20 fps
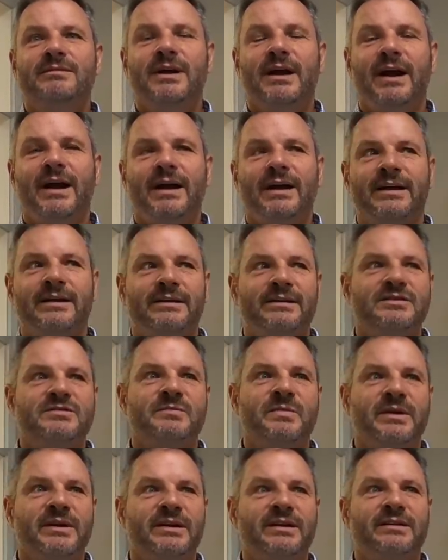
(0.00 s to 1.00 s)
And it's
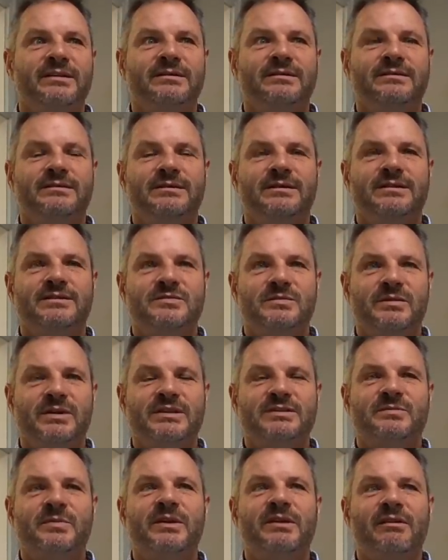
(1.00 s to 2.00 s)
been
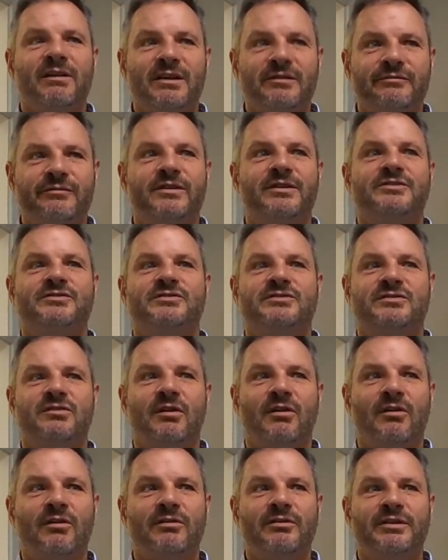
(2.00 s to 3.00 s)
a lot of fun, just
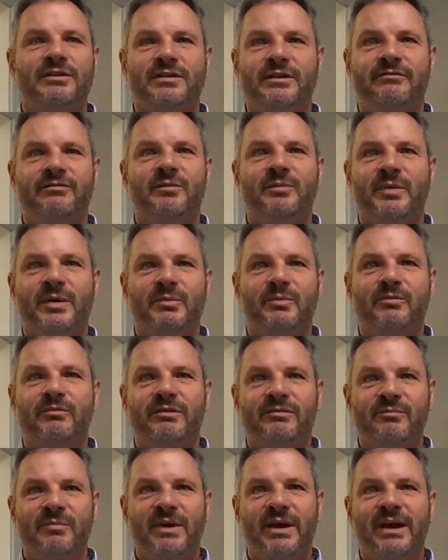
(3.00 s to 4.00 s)
all the different people
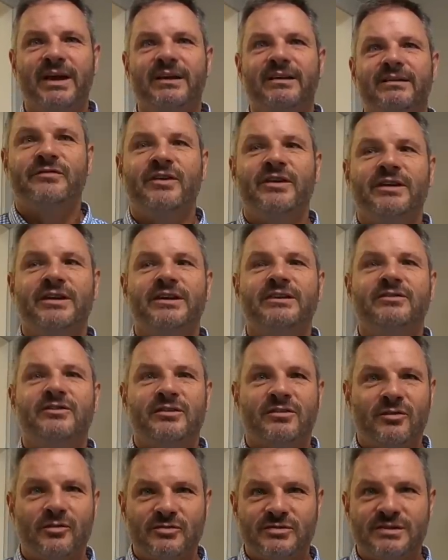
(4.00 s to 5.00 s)
we've met. It's fun to get to a
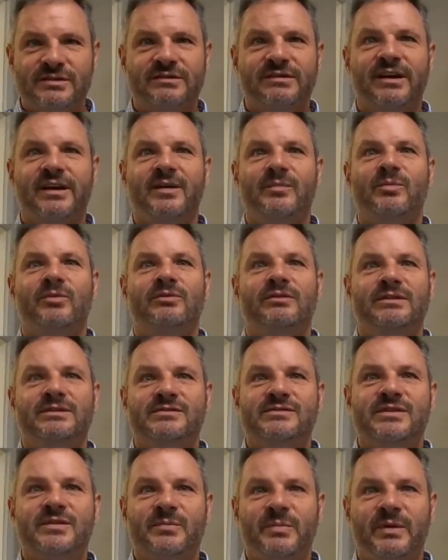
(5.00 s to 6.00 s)
closing table and
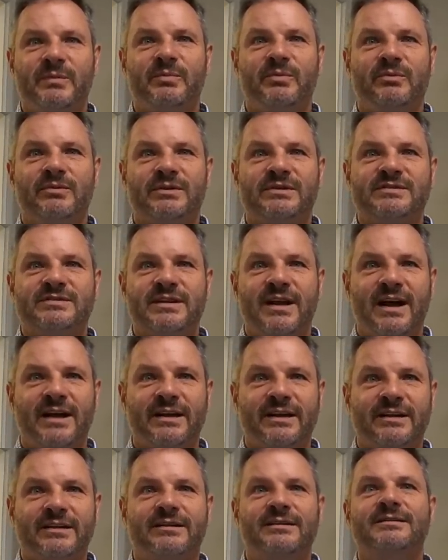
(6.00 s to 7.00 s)
see people
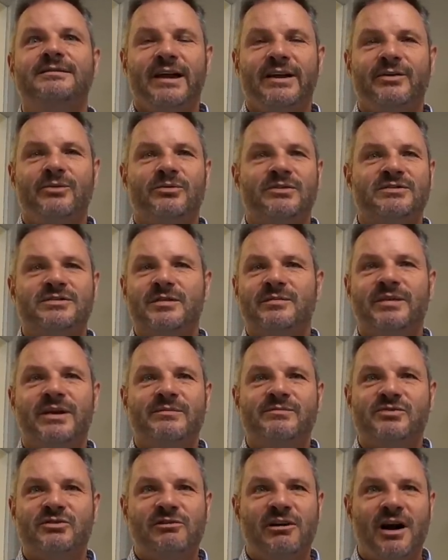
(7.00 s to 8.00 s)
ecstatic and or
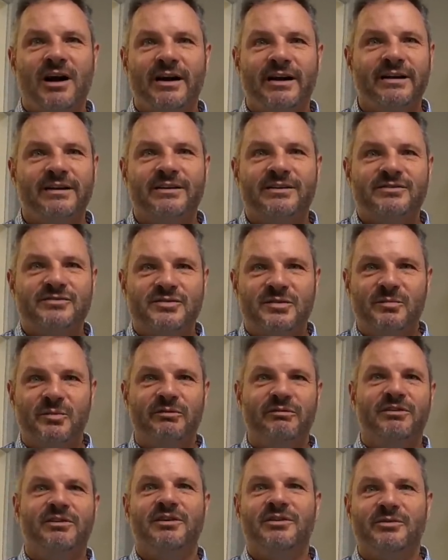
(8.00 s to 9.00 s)
sometimes crying because they're
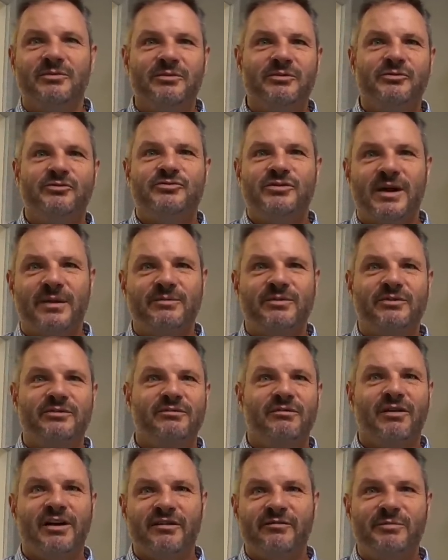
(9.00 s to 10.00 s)
moving on to a new chapter in
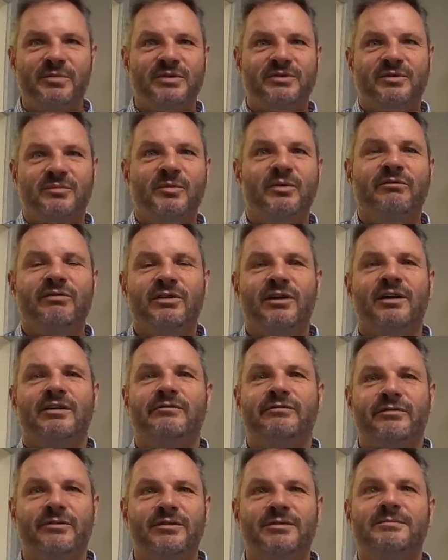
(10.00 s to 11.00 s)
their life. Right. But they're moving on
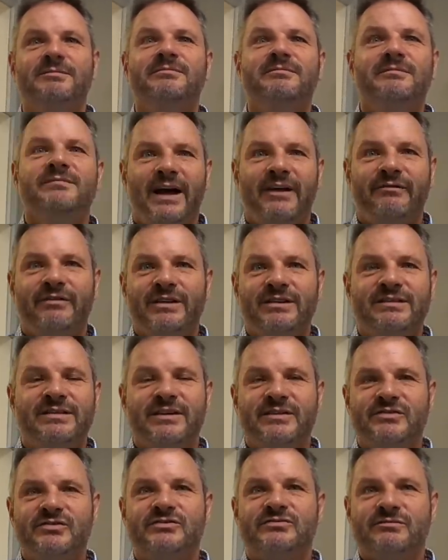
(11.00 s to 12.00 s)
for
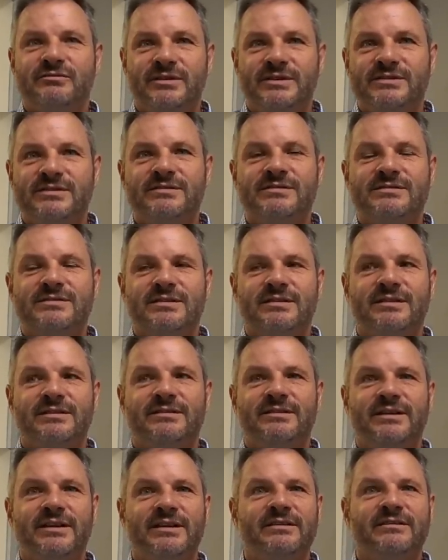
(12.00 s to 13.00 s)
advantageous reasons. And at
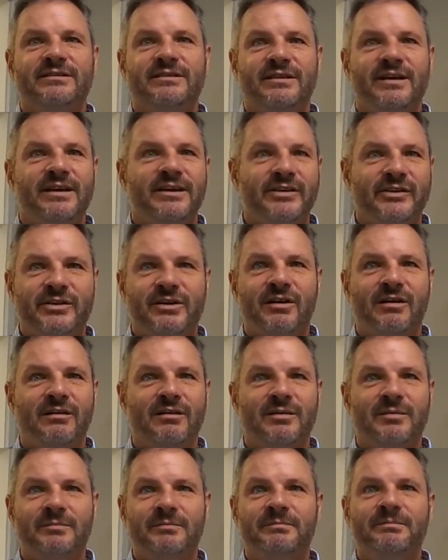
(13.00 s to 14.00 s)
the end of the day, you
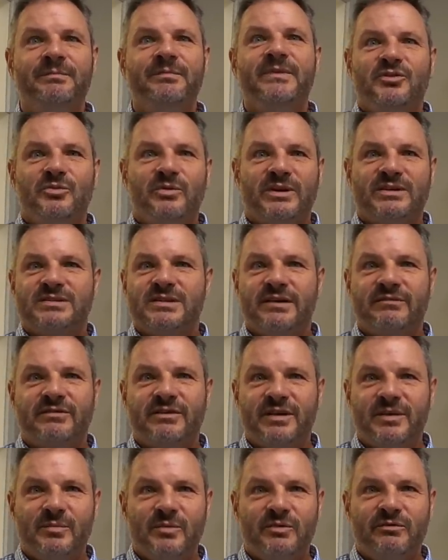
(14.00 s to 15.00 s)
call them 2 weeks after
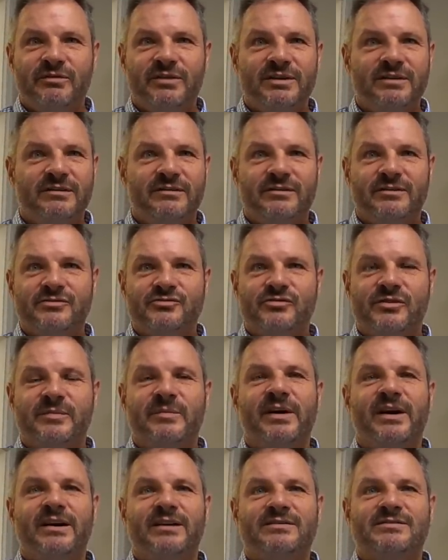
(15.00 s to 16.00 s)
they move into their dream
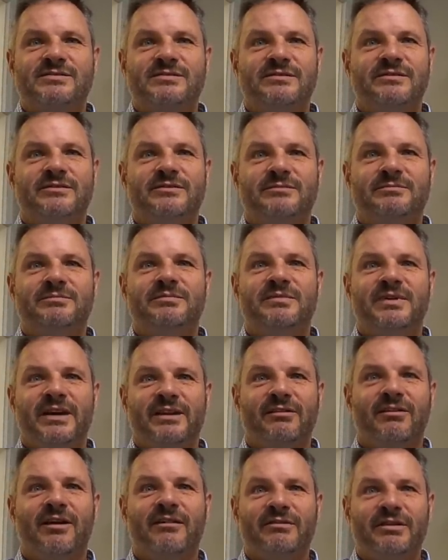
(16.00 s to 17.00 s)
house and they
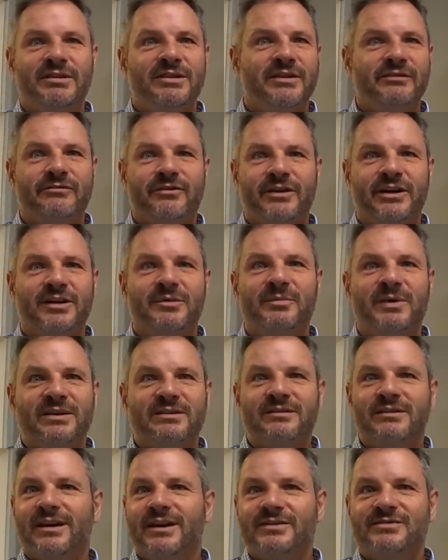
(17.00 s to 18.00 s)
love it and they forget about
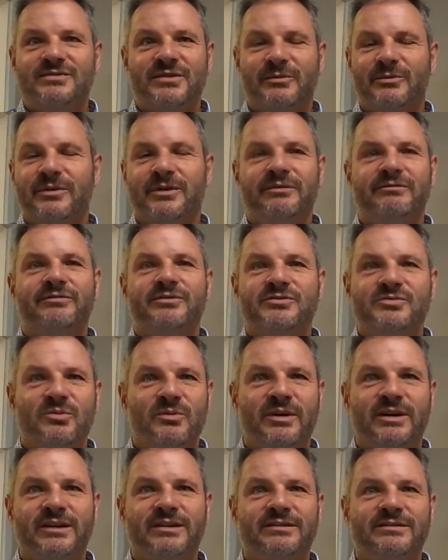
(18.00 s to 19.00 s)
their house they were in for
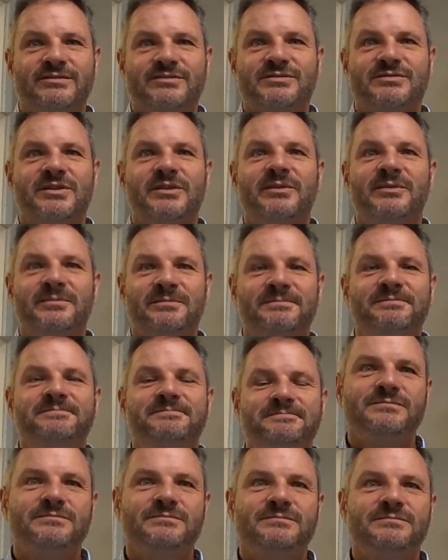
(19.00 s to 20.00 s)
20 years. So. Yeah.
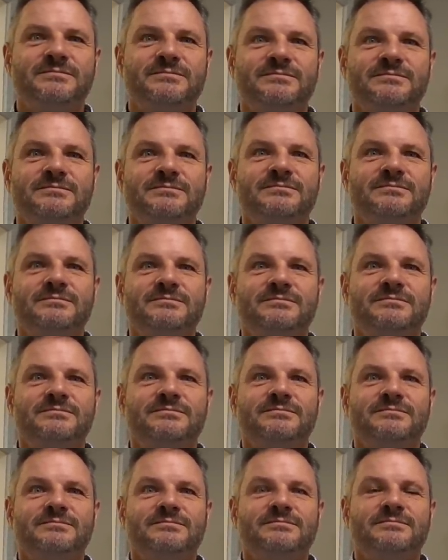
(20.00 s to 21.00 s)
So you've got a team
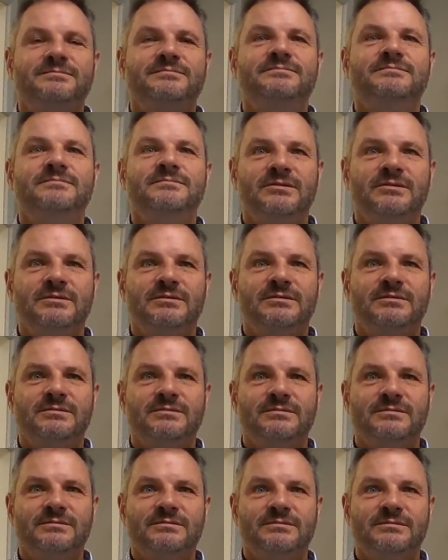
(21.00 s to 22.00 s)
also for your
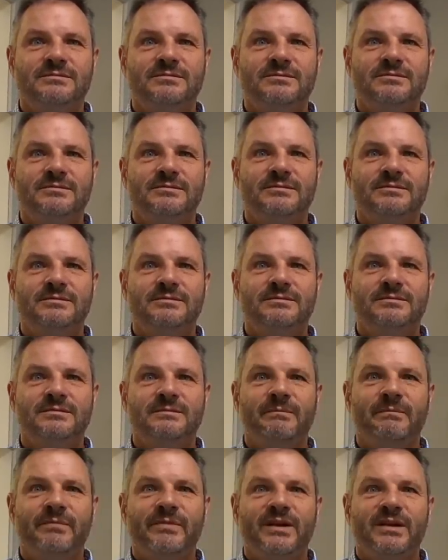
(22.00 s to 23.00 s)
realty business. How big is your
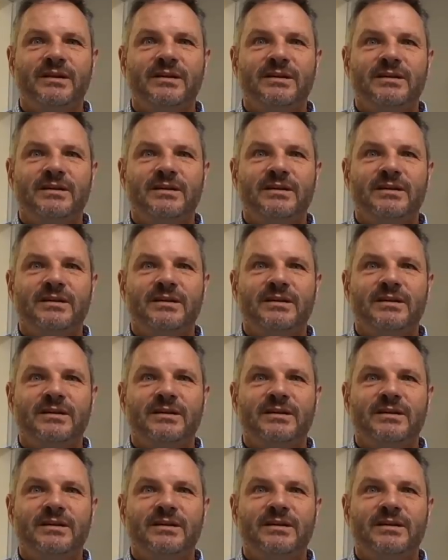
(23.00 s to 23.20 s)
team?